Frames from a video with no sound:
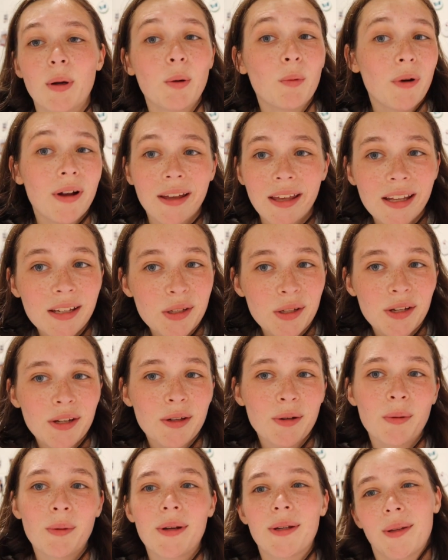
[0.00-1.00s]
But what can you
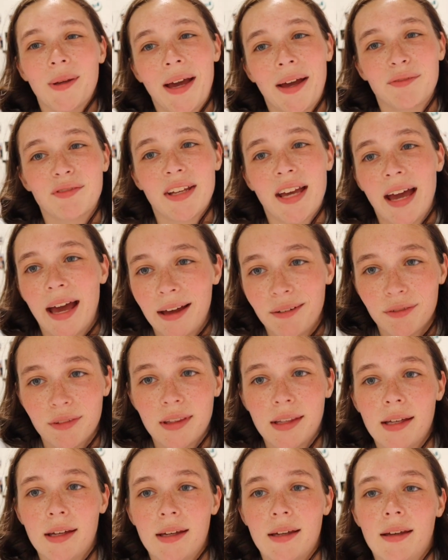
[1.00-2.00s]
do when you have to have
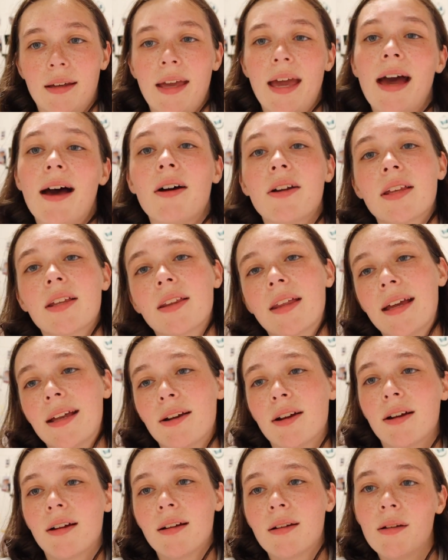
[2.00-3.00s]
the
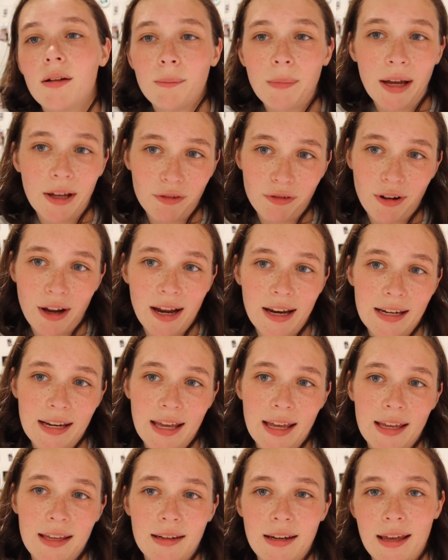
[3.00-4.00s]
calculator by
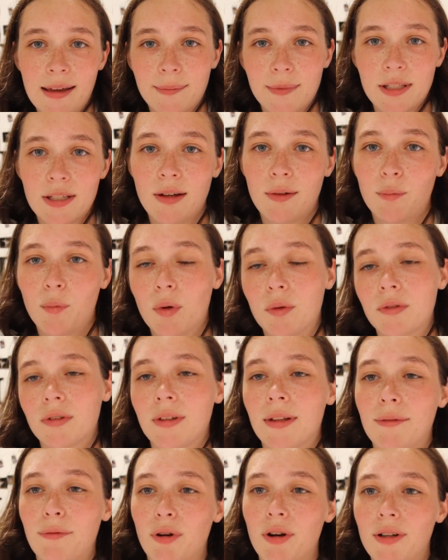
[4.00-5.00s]
Friday and Amazon won't
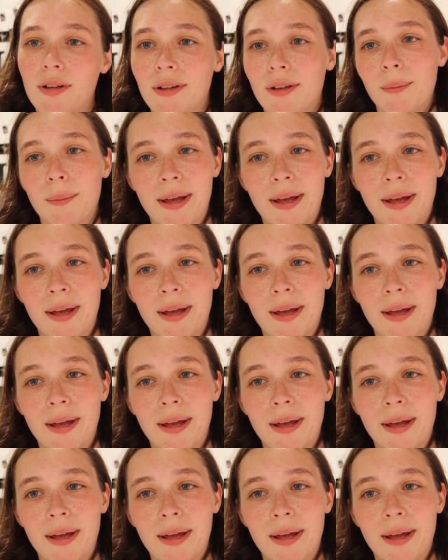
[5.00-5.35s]
deliver it until